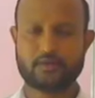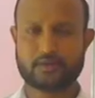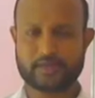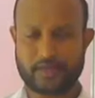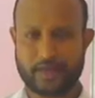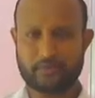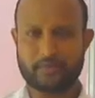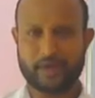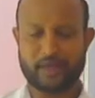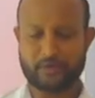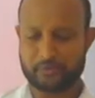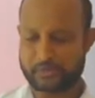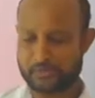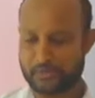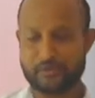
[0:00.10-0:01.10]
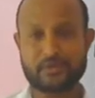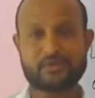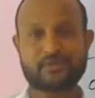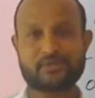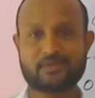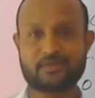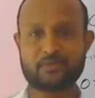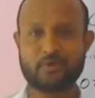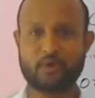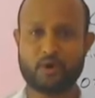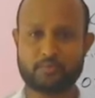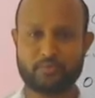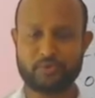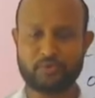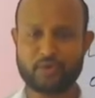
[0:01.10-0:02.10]
Assalamu alaikum students,
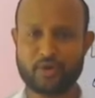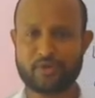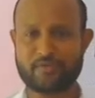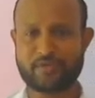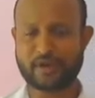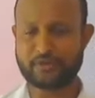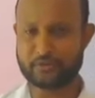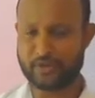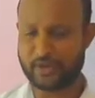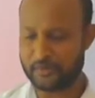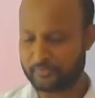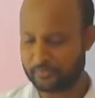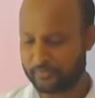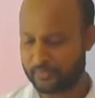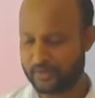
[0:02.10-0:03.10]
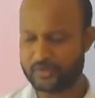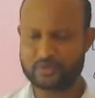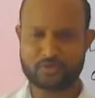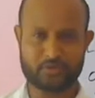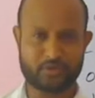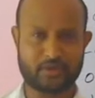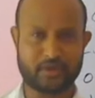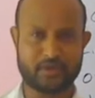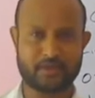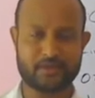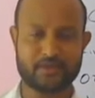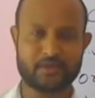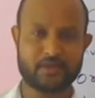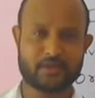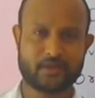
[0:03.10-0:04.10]
hope you all are fine today. Today
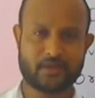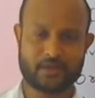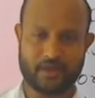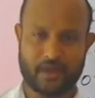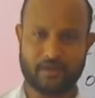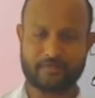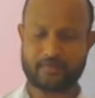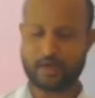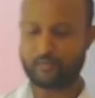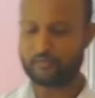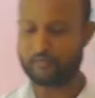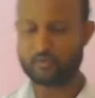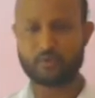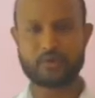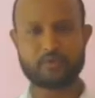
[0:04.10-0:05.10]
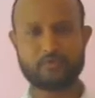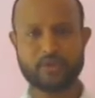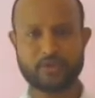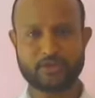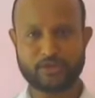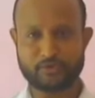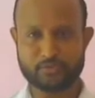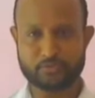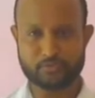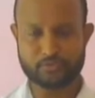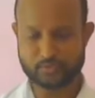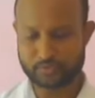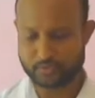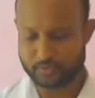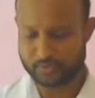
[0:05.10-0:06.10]
I have come forward with a new
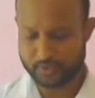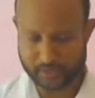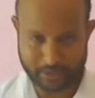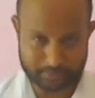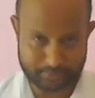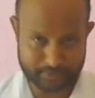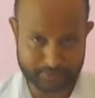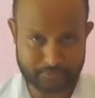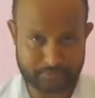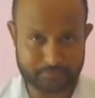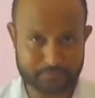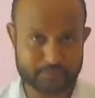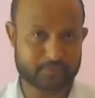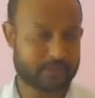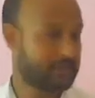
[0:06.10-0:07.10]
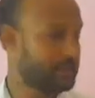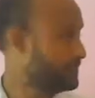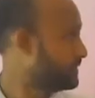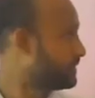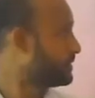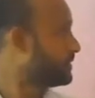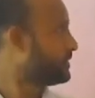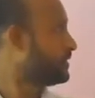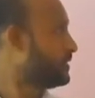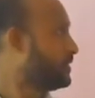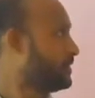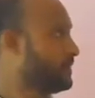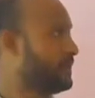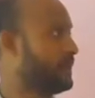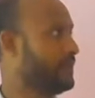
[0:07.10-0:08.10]
chapter, that is
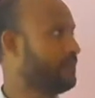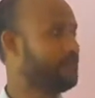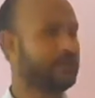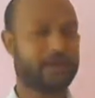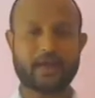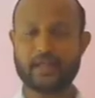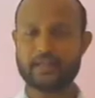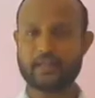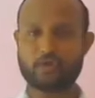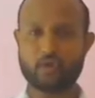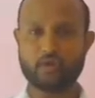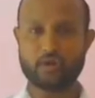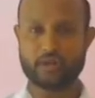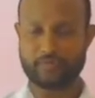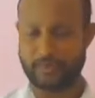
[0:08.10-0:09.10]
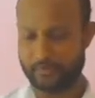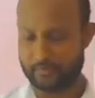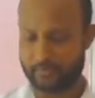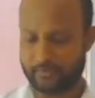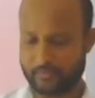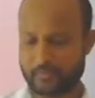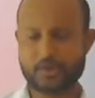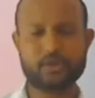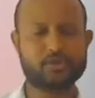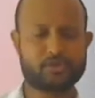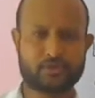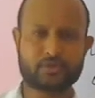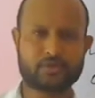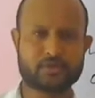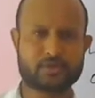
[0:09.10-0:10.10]
the living and the non-living.
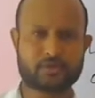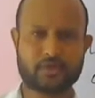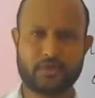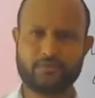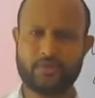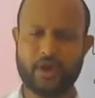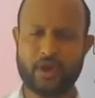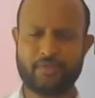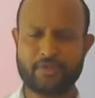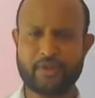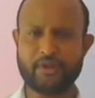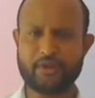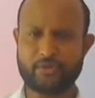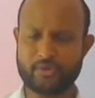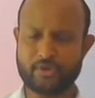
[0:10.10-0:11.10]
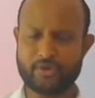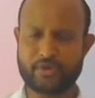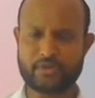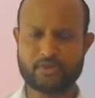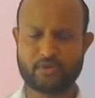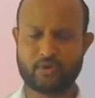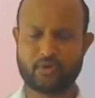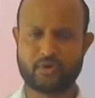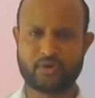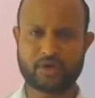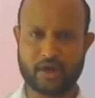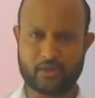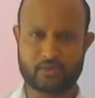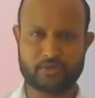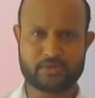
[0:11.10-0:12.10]
Students, if you have any queries or
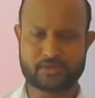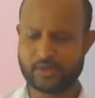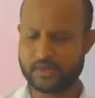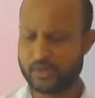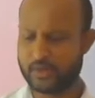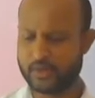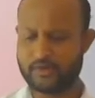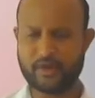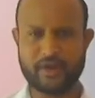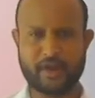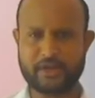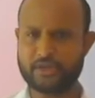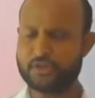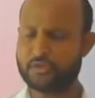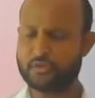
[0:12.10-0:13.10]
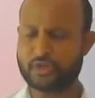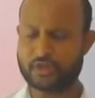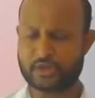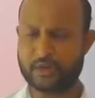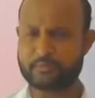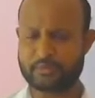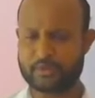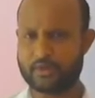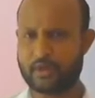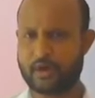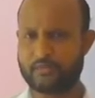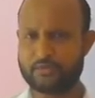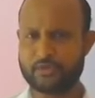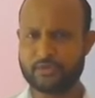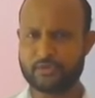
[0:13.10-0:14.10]
doubts related to the chapter
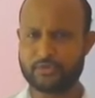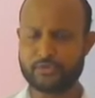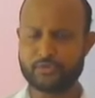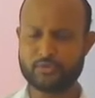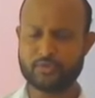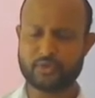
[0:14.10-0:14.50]
after you